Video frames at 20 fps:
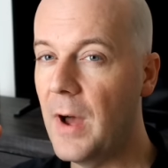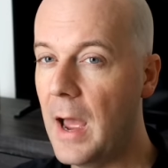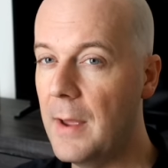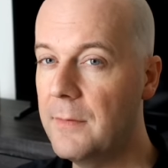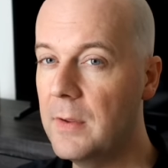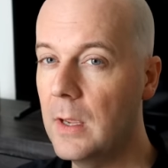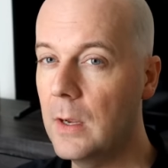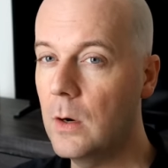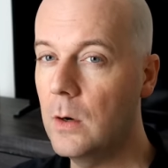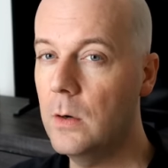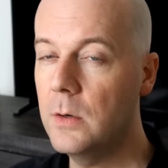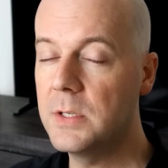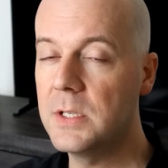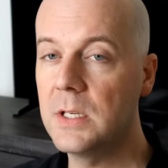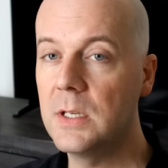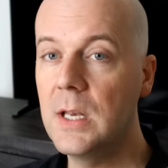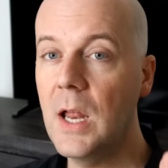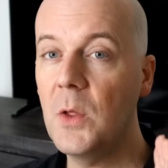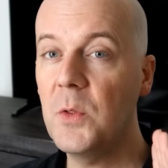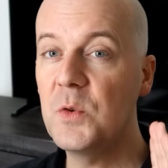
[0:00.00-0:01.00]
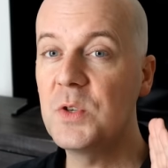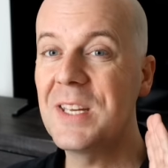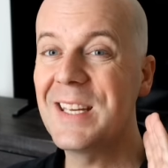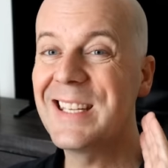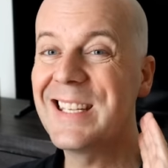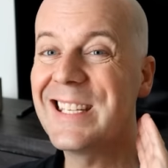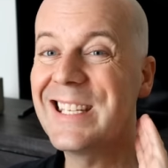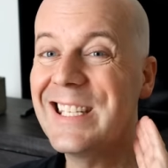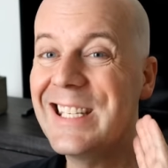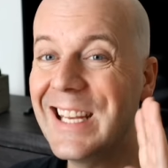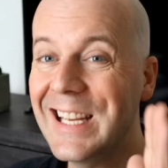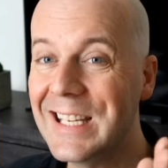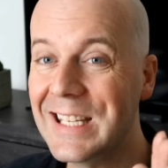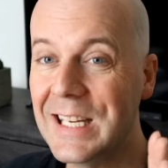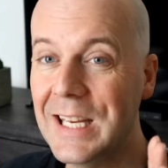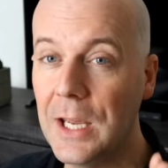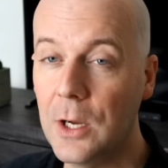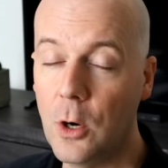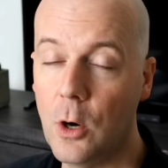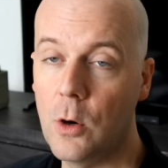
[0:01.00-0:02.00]
5 gigahertz. Now there's a
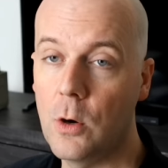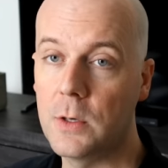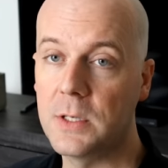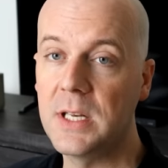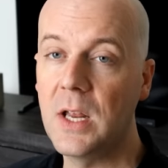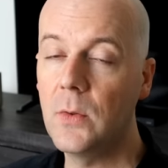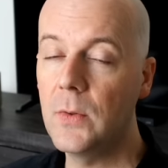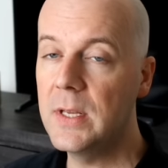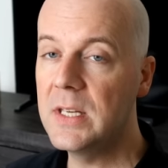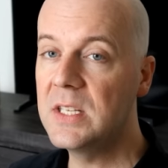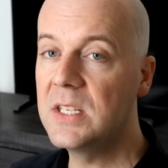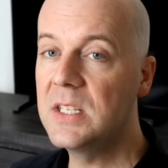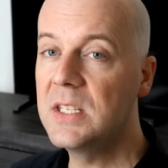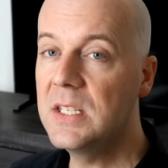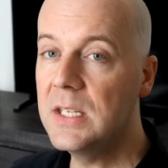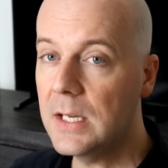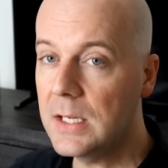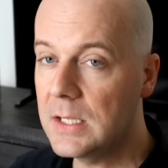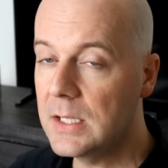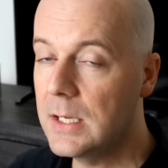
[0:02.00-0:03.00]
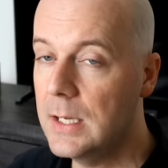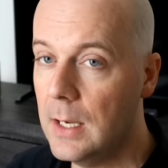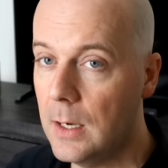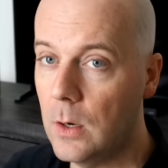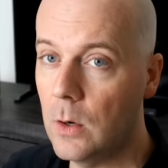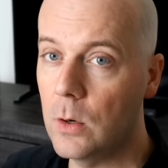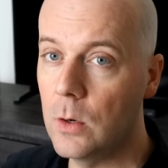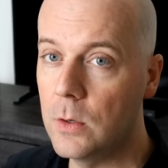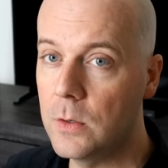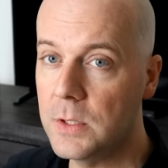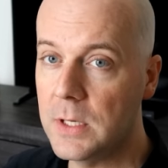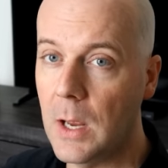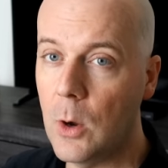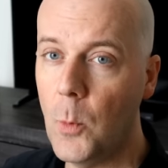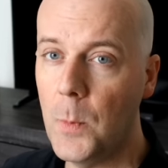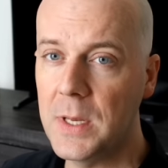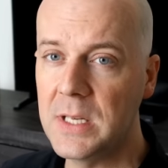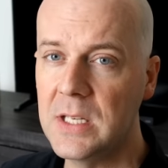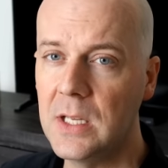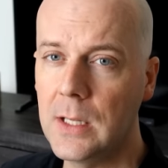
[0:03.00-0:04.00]
6 gigahertz. Now this 6 gigahertz, I
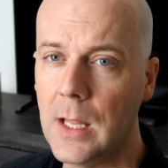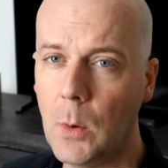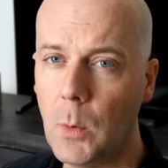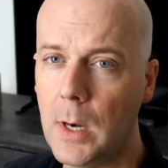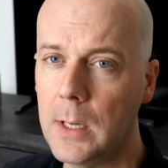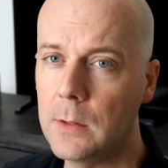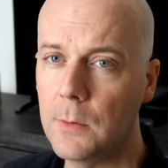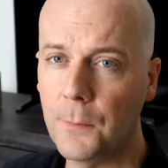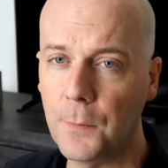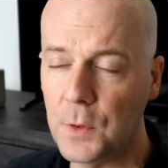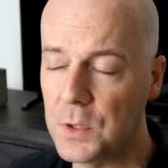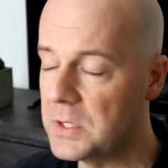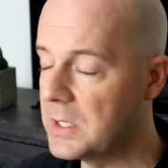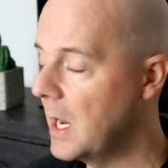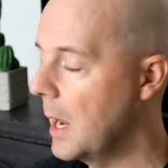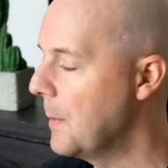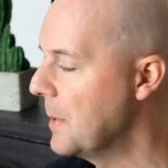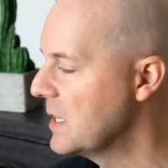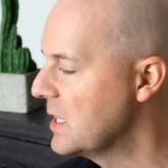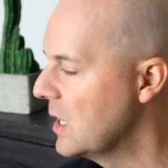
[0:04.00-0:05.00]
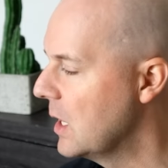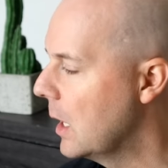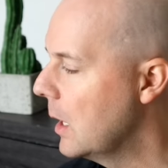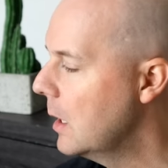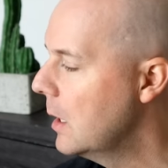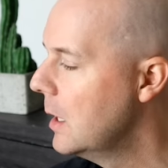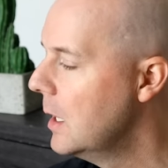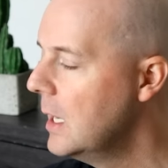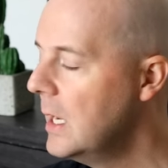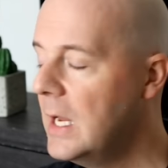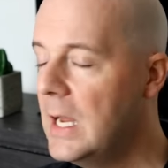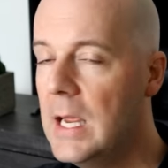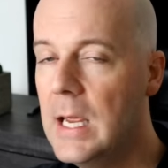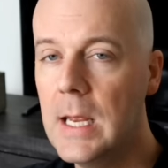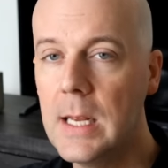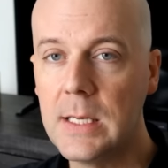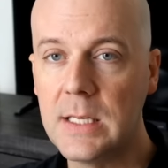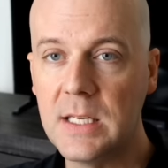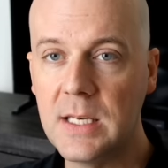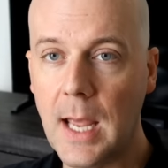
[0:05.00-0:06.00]
hope I said that right the first time I said it,
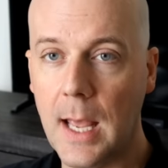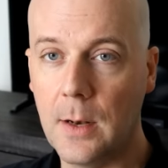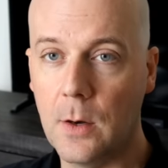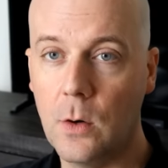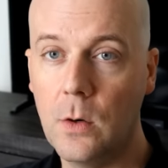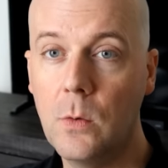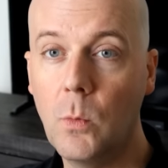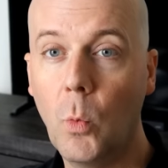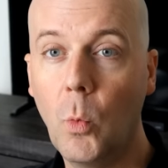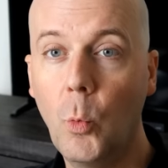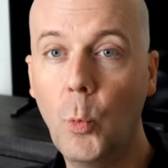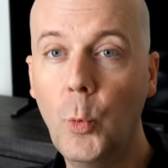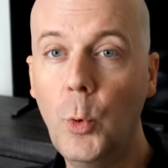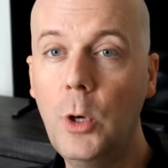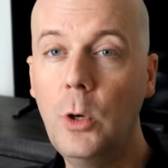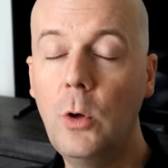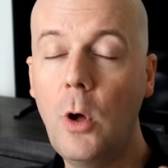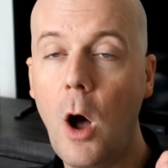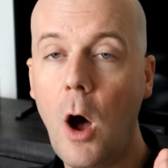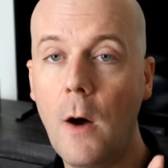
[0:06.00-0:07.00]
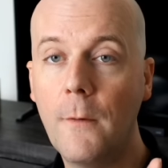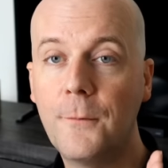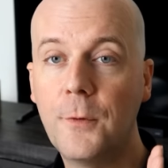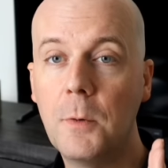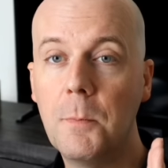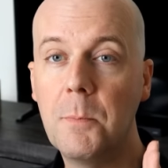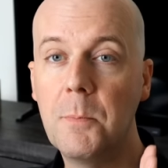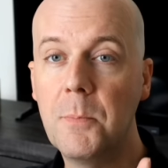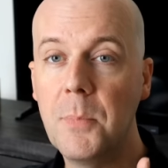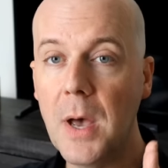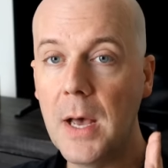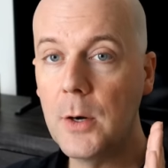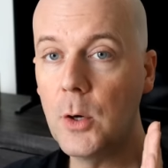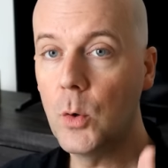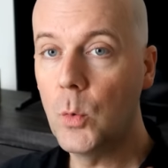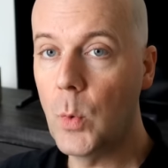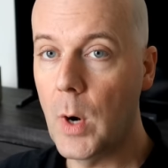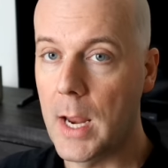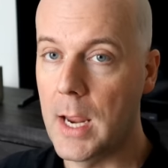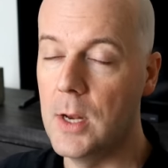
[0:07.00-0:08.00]
standard will offer
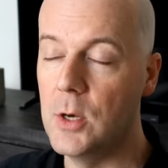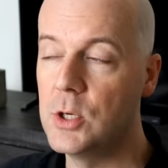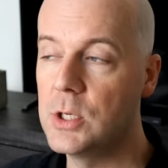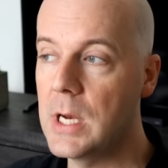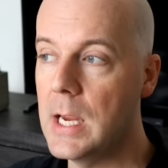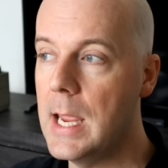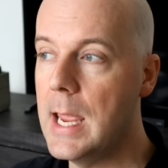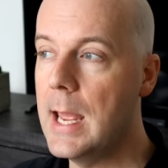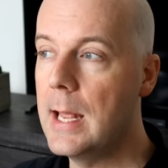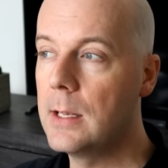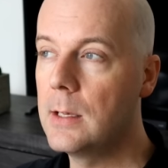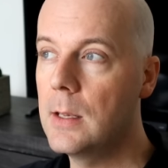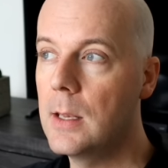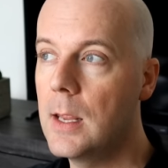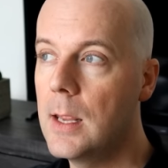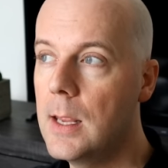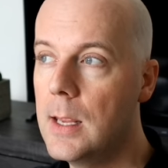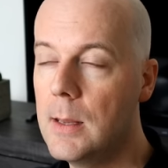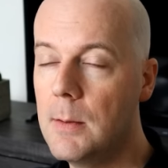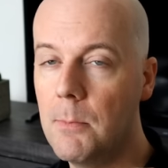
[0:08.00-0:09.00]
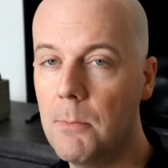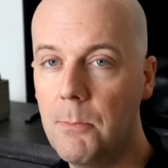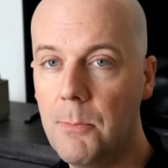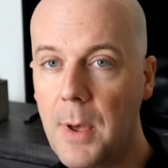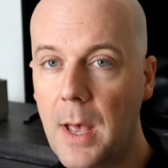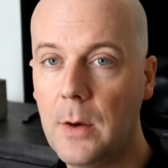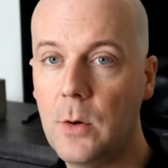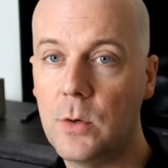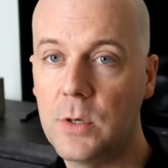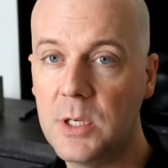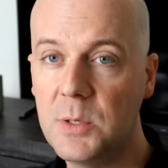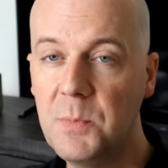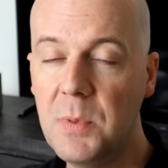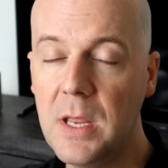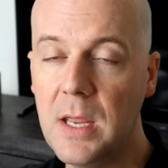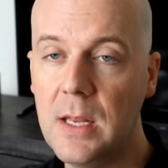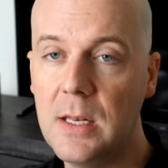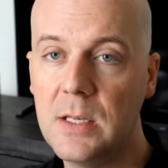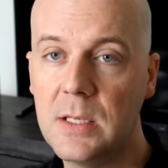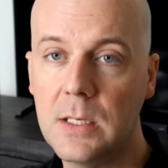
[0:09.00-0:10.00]
better range and better
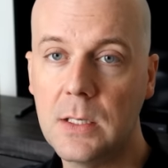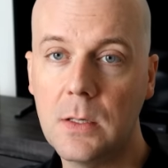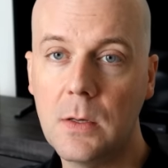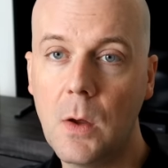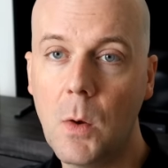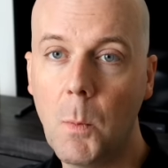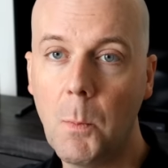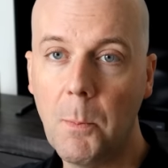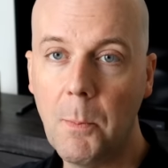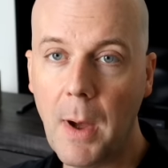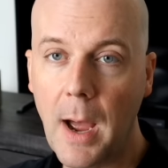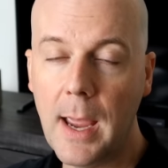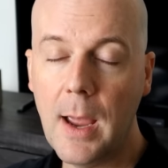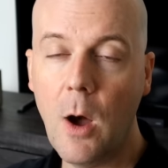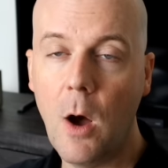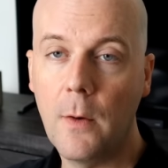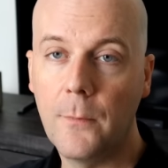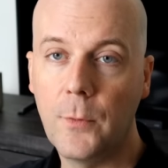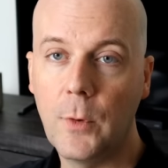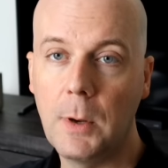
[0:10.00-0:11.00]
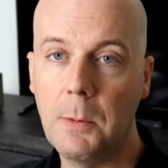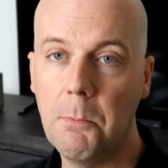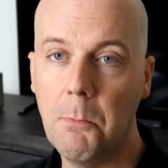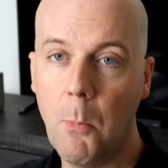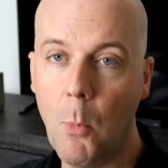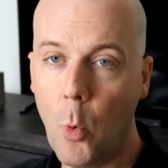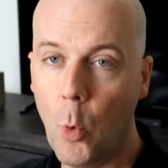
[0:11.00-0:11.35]
speeds by offering